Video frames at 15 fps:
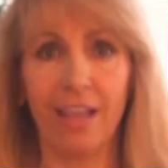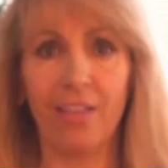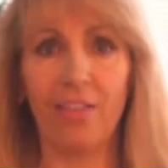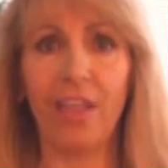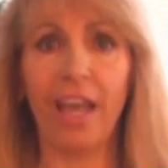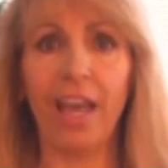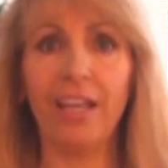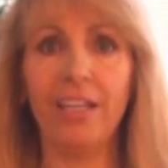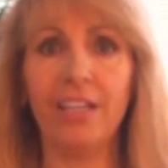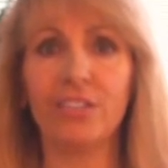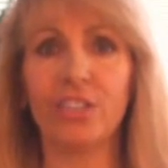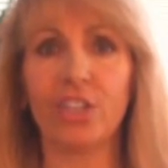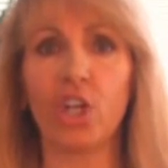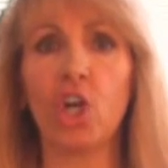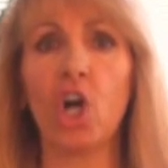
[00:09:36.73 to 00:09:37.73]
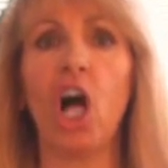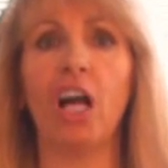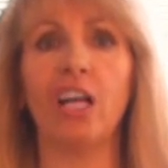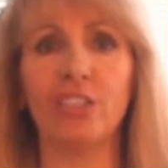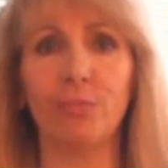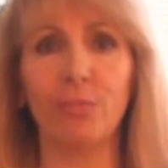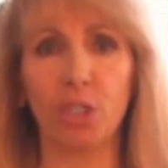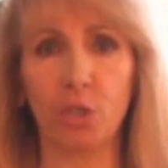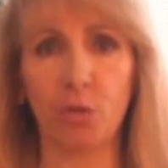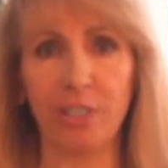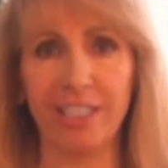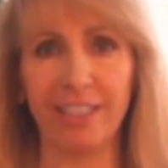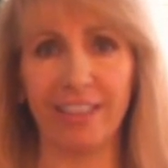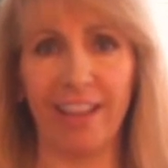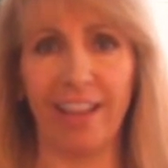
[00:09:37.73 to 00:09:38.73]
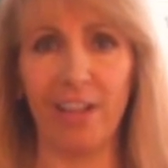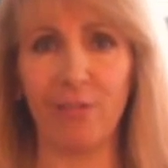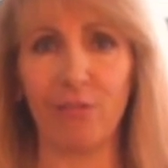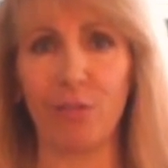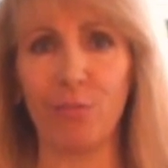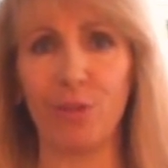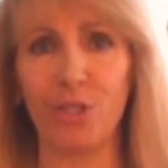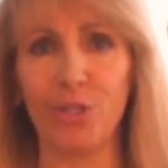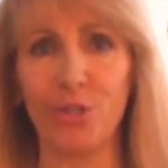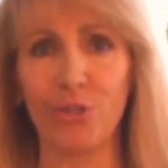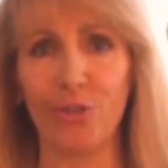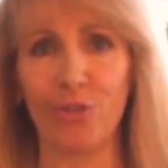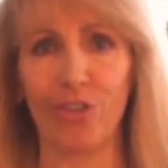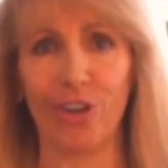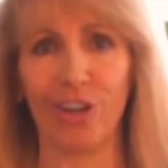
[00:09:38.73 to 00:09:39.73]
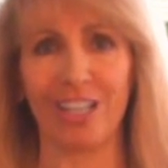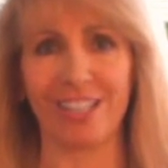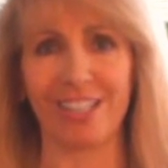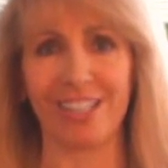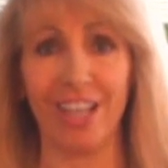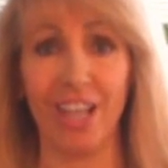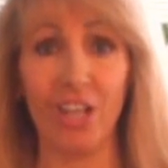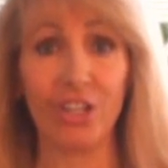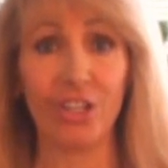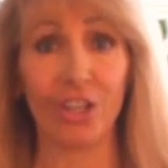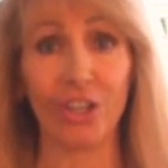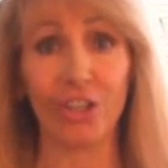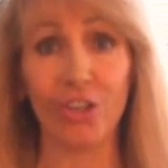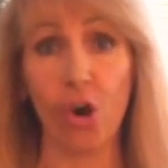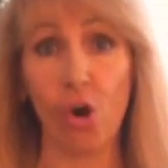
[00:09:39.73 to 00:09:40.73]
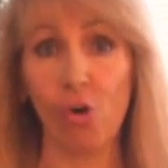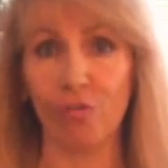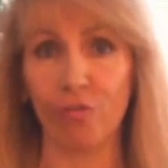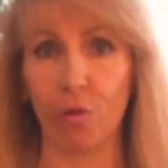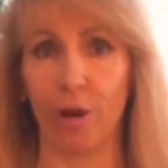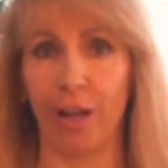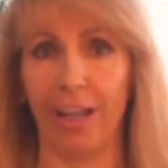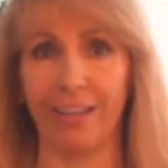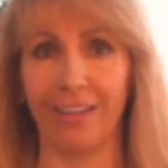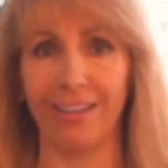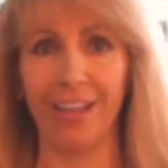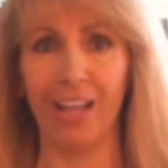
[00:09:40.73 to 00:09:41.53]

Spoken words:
That is a cosmic green light from the universe to go for it.